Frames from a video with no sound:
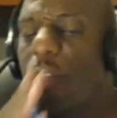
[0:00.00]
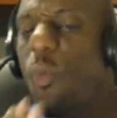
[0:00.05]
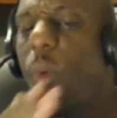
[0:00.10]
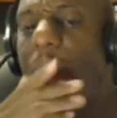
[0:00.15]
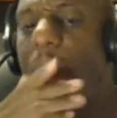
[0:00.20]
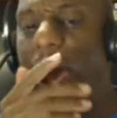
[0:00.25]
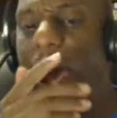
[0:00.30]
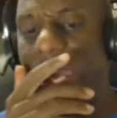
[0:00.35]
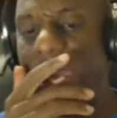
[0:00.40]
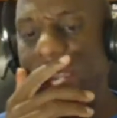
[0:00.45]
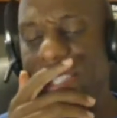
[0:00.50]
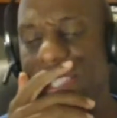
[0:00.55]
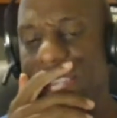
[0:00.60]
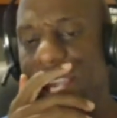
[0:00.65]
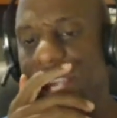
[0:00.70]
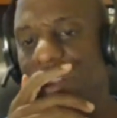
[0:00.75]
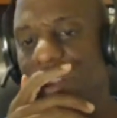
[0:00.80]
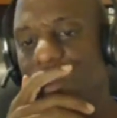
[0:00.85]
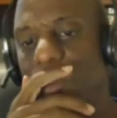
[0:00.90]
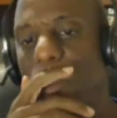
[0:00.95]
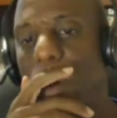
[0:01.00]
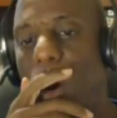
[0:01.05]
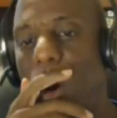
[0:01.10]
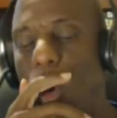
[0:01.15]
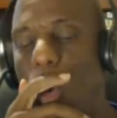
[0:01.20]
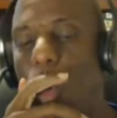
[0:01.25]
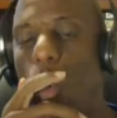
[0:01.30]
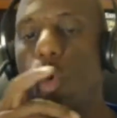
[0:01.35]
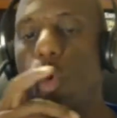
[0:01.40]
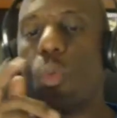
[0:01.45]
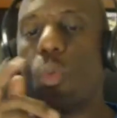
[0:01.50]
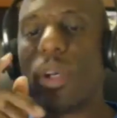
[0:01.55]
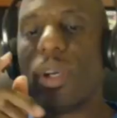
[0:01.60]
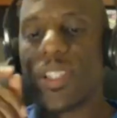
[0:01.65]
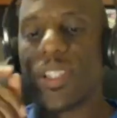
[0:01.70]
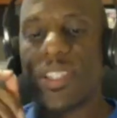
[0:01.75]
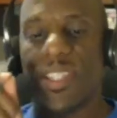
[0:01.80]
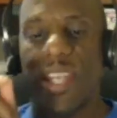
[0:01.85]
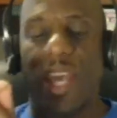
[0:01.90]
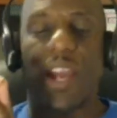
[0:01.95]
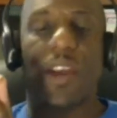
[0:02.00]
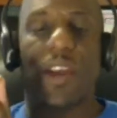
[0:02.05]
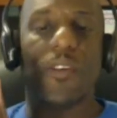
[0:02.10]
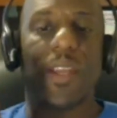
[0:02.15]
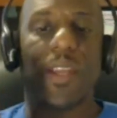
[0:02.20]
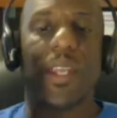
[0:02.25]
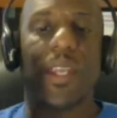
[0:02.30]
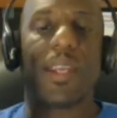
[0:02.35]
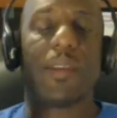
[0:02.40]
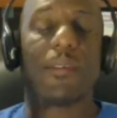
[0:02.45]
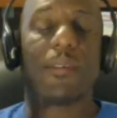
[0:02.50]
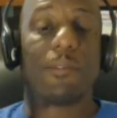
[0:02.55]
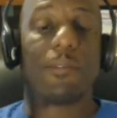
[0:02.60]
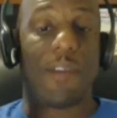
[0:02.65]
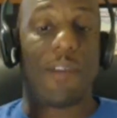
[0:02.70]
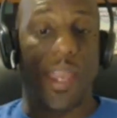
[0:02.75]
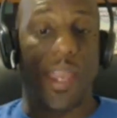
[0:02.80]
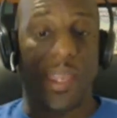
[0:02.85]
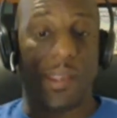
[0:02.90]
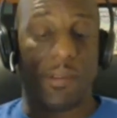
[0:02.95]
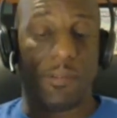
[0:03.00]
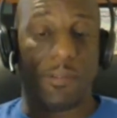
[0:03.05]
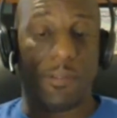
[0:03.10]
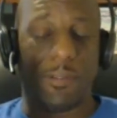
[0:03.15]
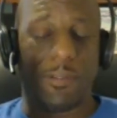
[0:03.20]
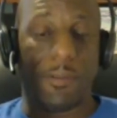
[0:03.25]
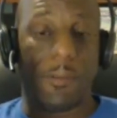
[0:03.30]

why it takes bold, daring faith.